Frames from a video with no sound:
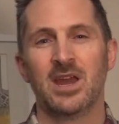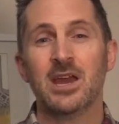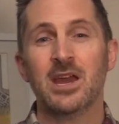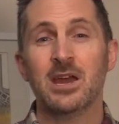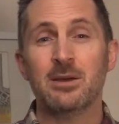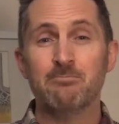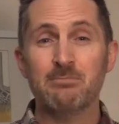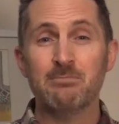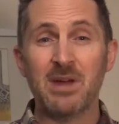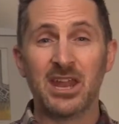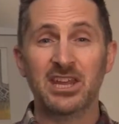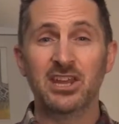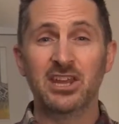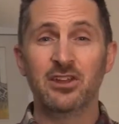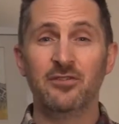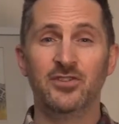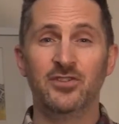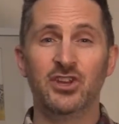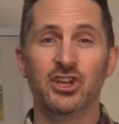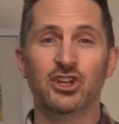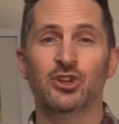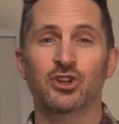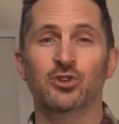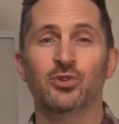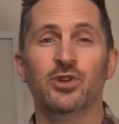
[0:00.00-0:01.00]
Many of
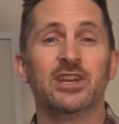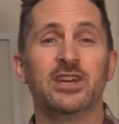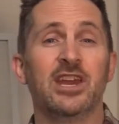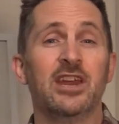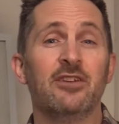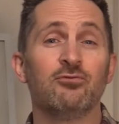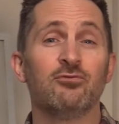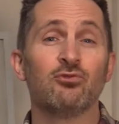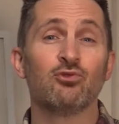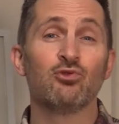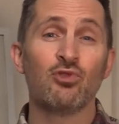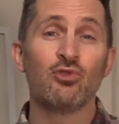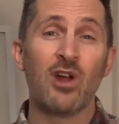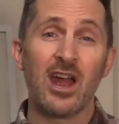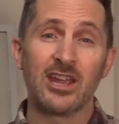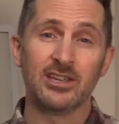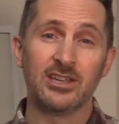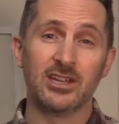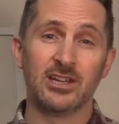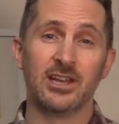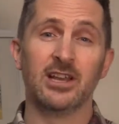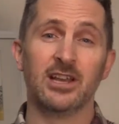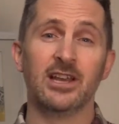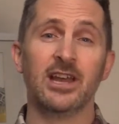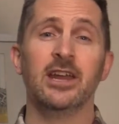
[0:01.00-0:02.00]
you give
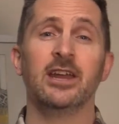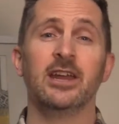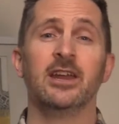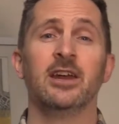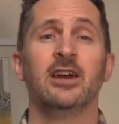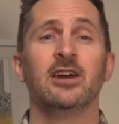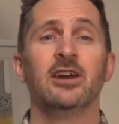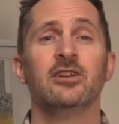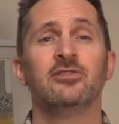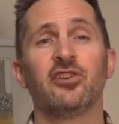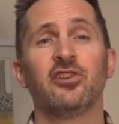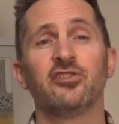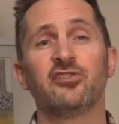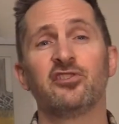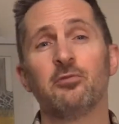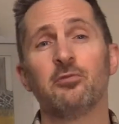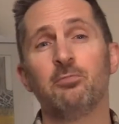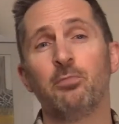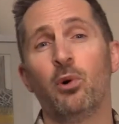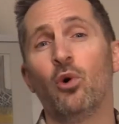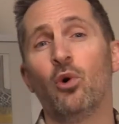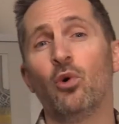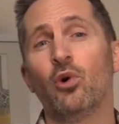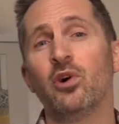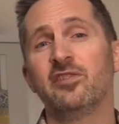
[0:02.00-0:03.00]
regularly to
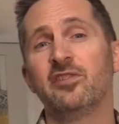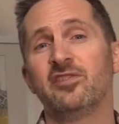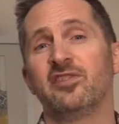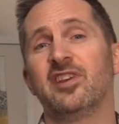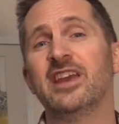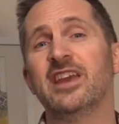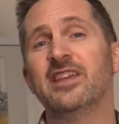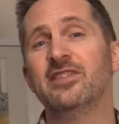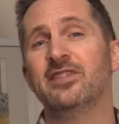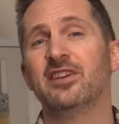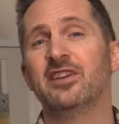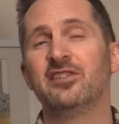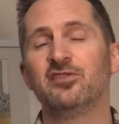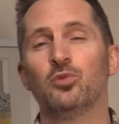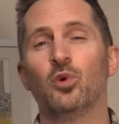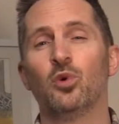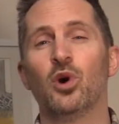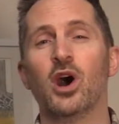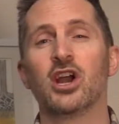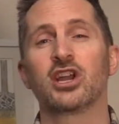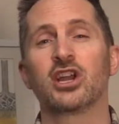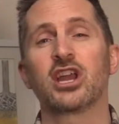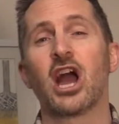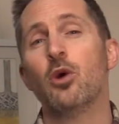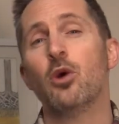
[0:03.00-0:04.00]
support us in this
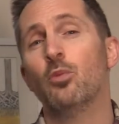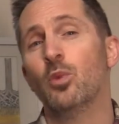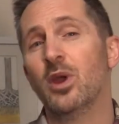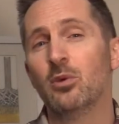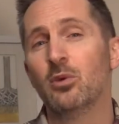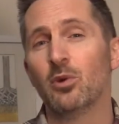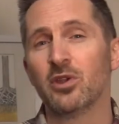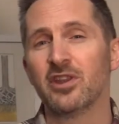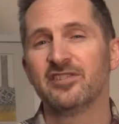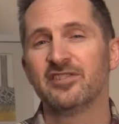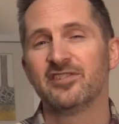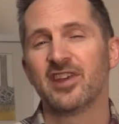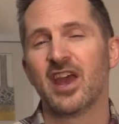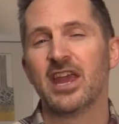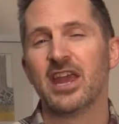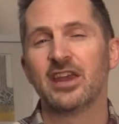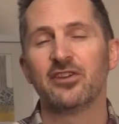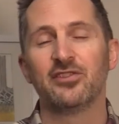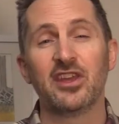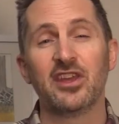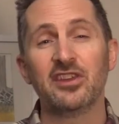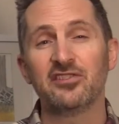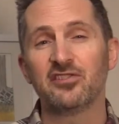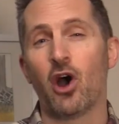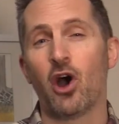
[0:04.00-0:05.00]
work, and we want to take
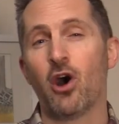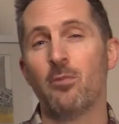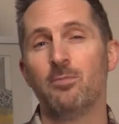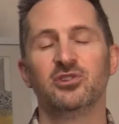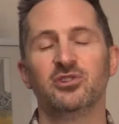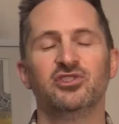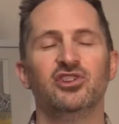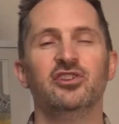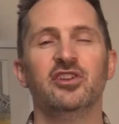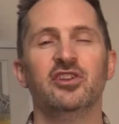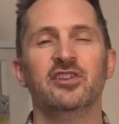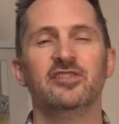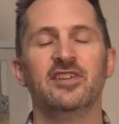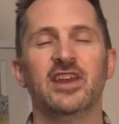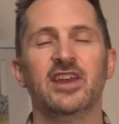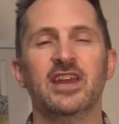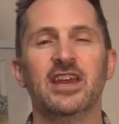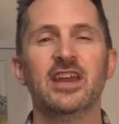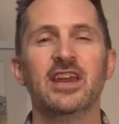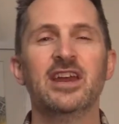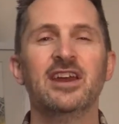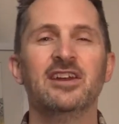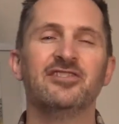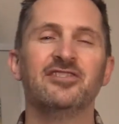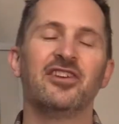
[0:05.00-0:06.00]
this opportunity
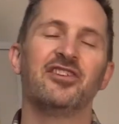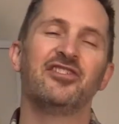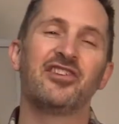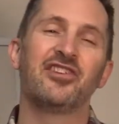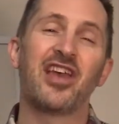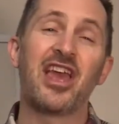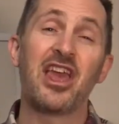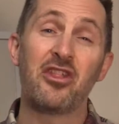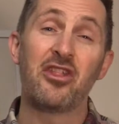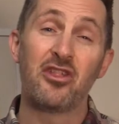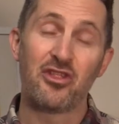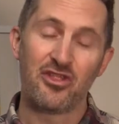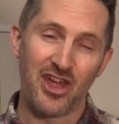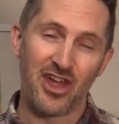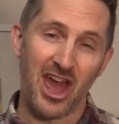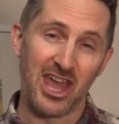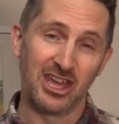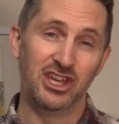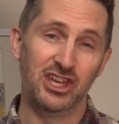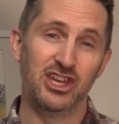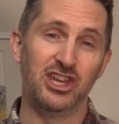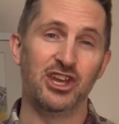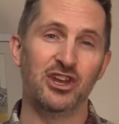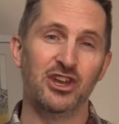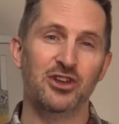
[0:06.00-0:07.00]
to say
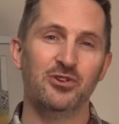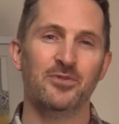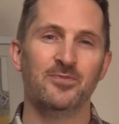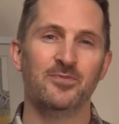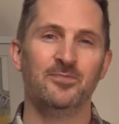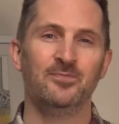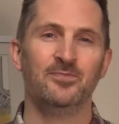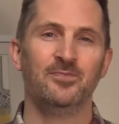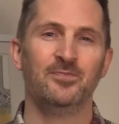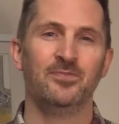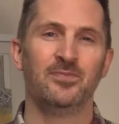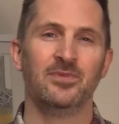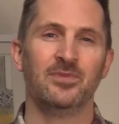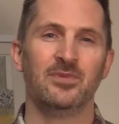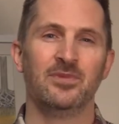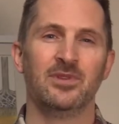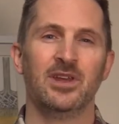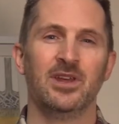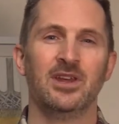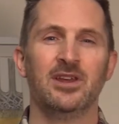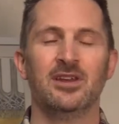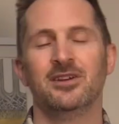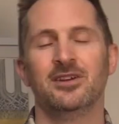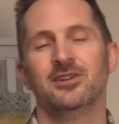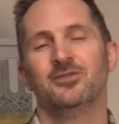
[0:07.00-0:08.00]
thank you.
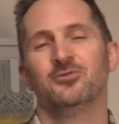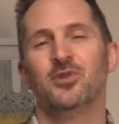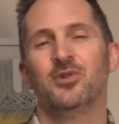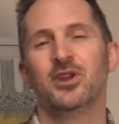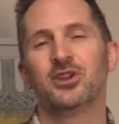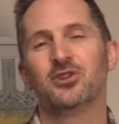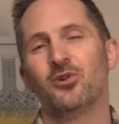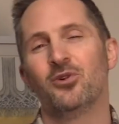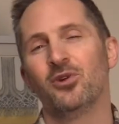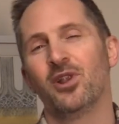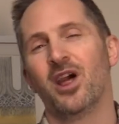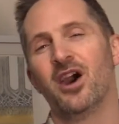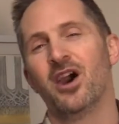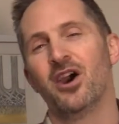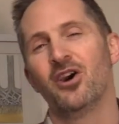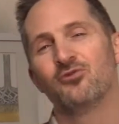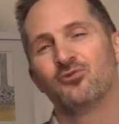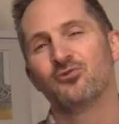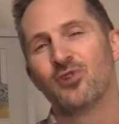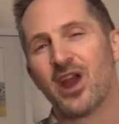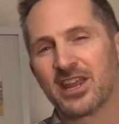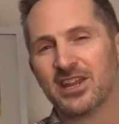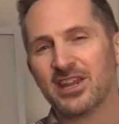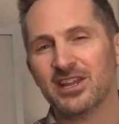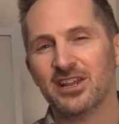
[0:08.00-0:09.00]
We call our
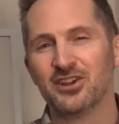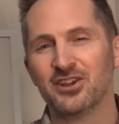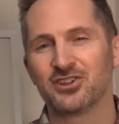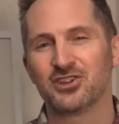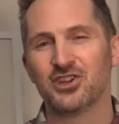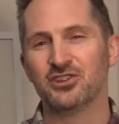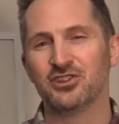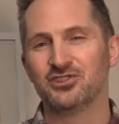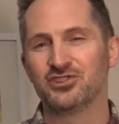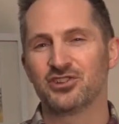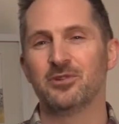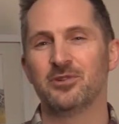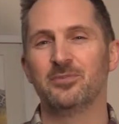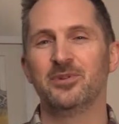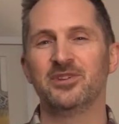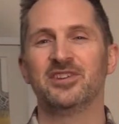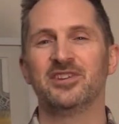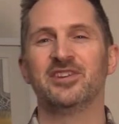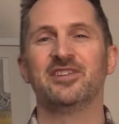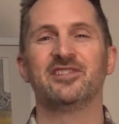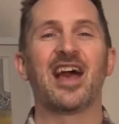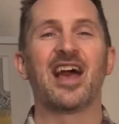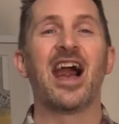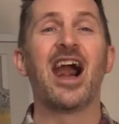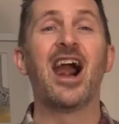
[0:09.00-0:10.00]
regular
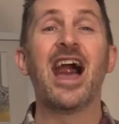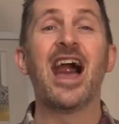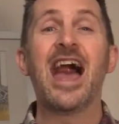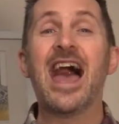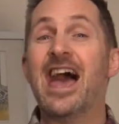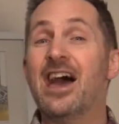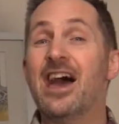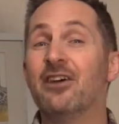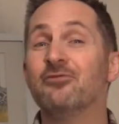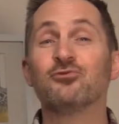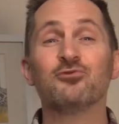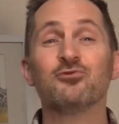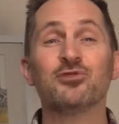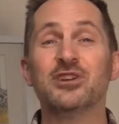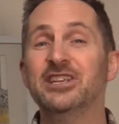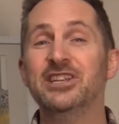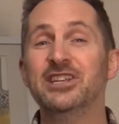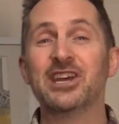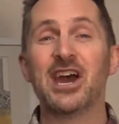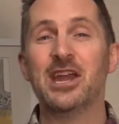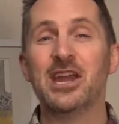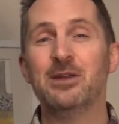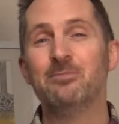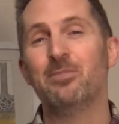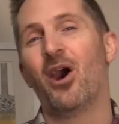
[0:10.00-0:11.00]
contributors our
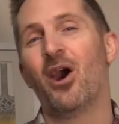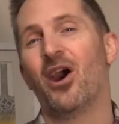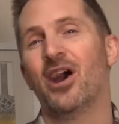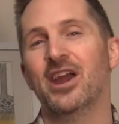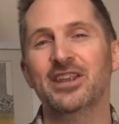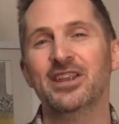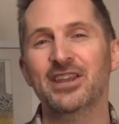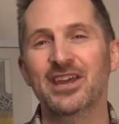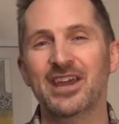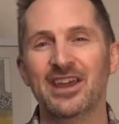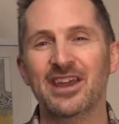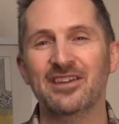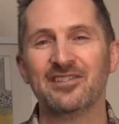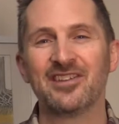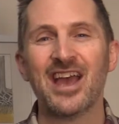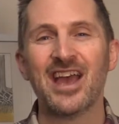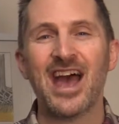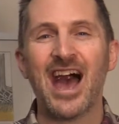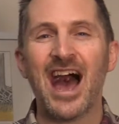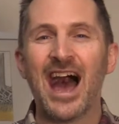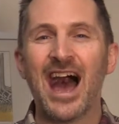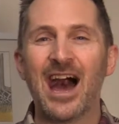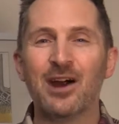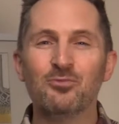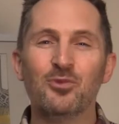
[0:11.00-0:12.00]
everyday pioneers,
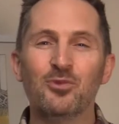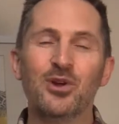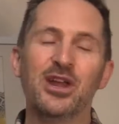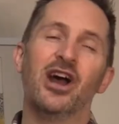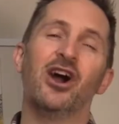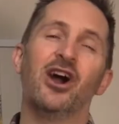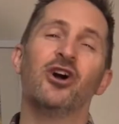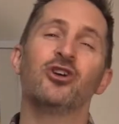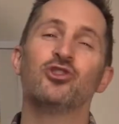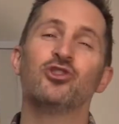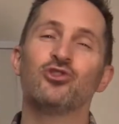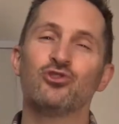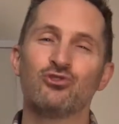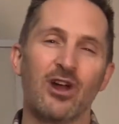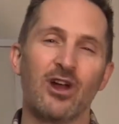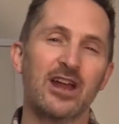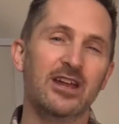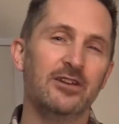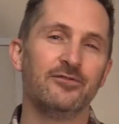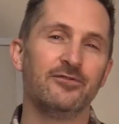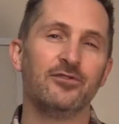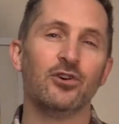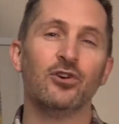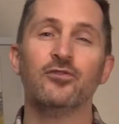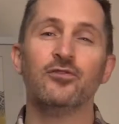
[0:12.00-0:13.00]
and we are
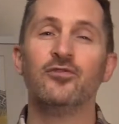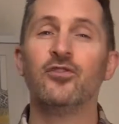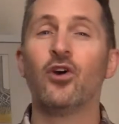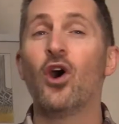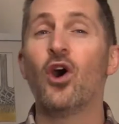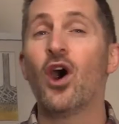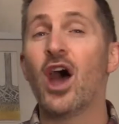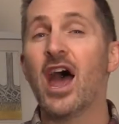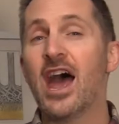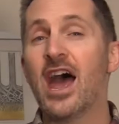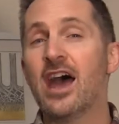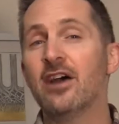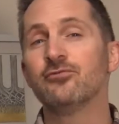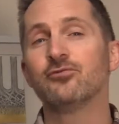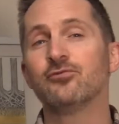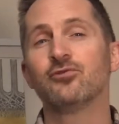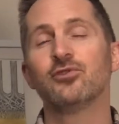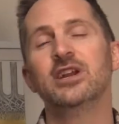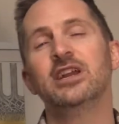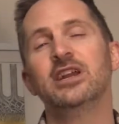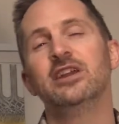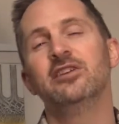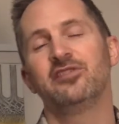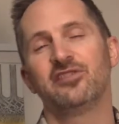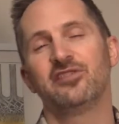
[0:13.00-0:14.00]
grateful for
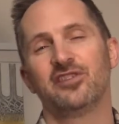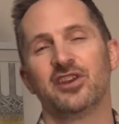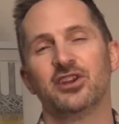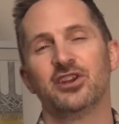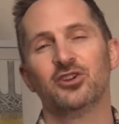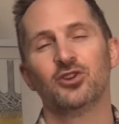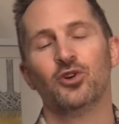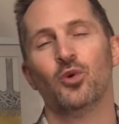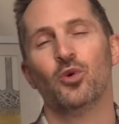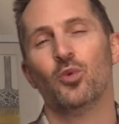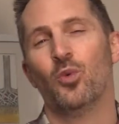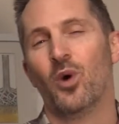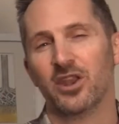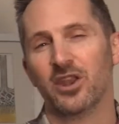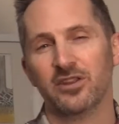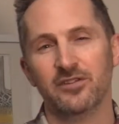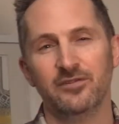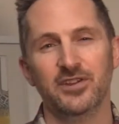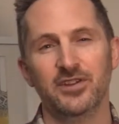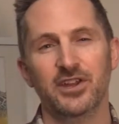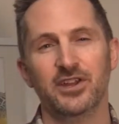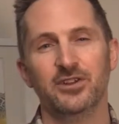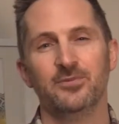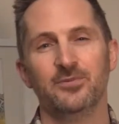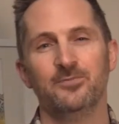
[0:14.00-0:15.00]
every single one of
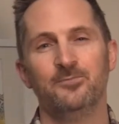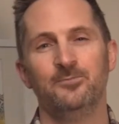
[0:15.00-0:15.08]
you.